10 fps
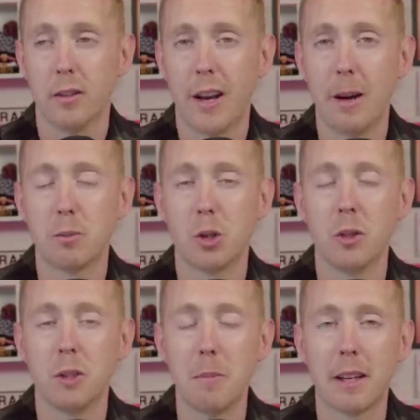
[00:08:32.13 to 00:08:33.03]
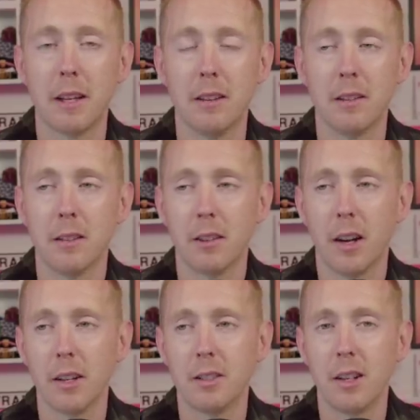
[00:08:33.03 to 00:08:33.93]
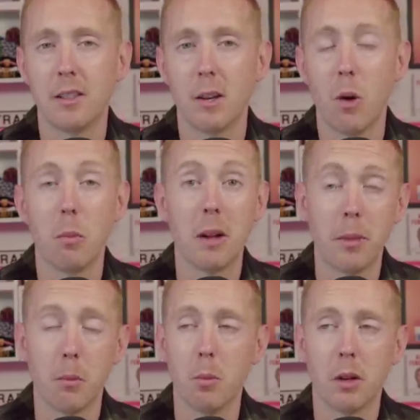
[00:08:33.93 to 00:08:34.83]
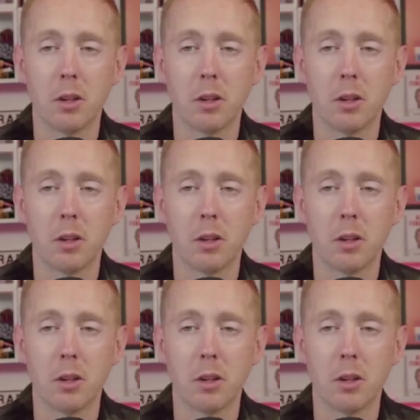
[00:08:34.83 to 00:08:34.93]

Absolutely smacking uh, City at Wembley at the moment.